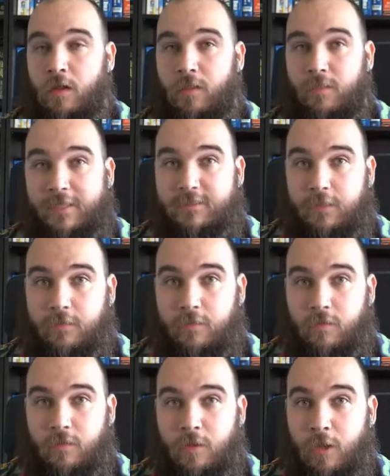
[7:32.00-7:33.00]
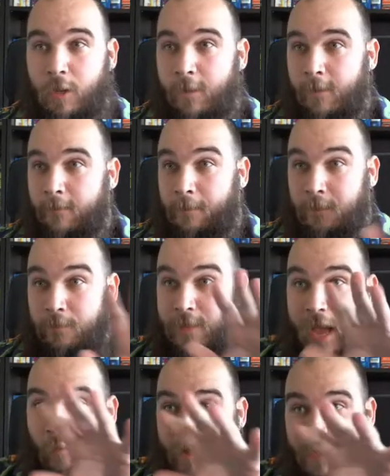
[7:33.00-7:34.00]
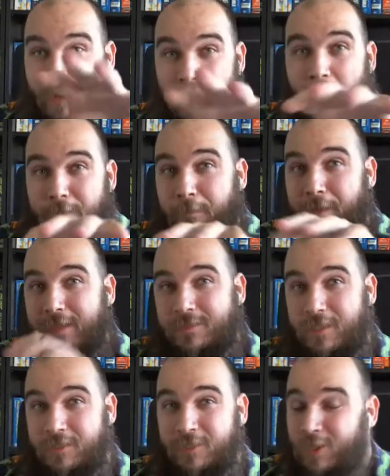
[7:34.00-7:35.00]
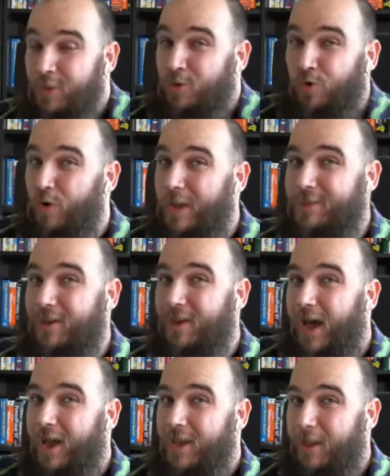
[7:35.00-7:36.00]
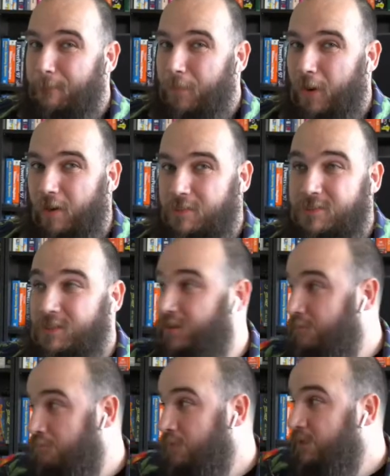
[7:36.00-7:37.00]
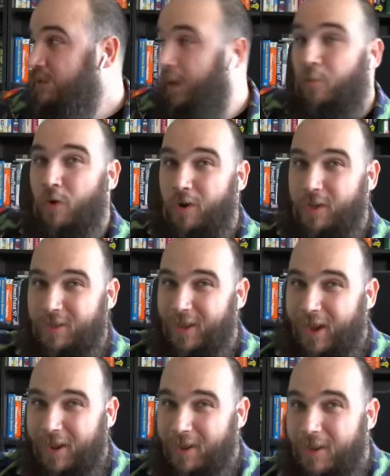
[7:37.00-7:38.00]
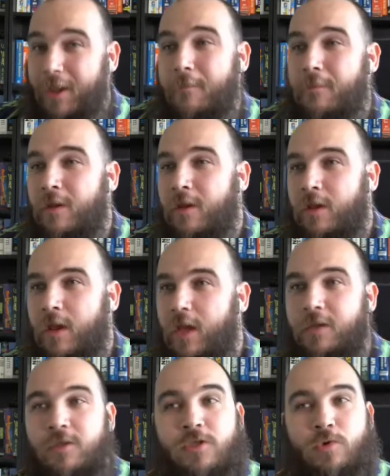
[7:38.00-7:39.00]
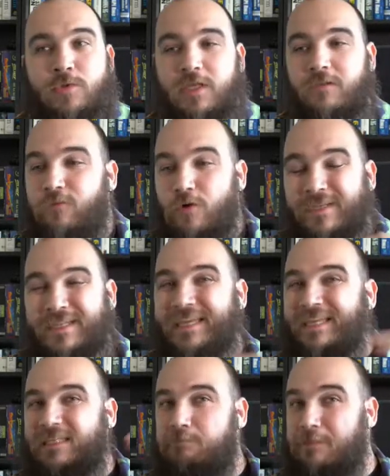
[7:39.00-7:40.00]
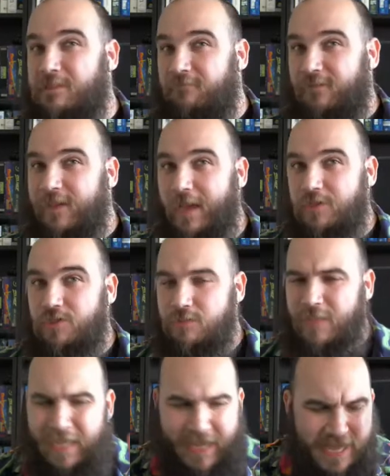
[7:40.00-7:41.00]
That's it. Now I can copy paste this, create an IAM policy somewhere in IAM, and use it for these specific actions.